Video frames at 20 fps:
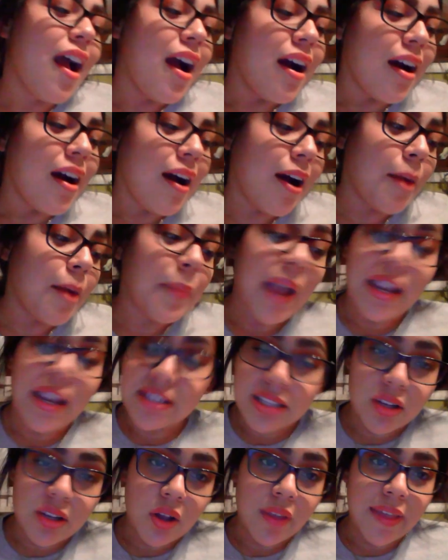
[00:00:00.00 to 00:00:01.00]
I
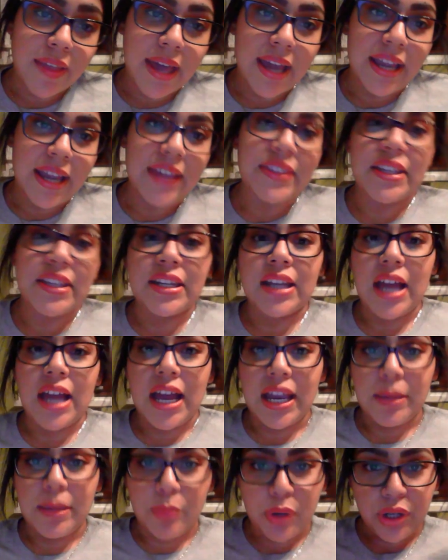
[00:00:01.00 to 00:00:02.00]
did all that and then
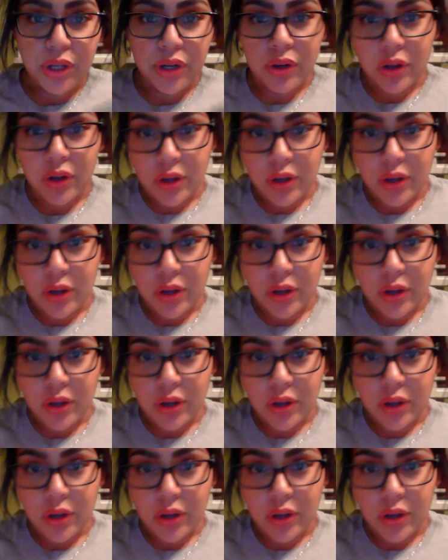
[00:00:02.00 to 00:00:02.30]
I put it on.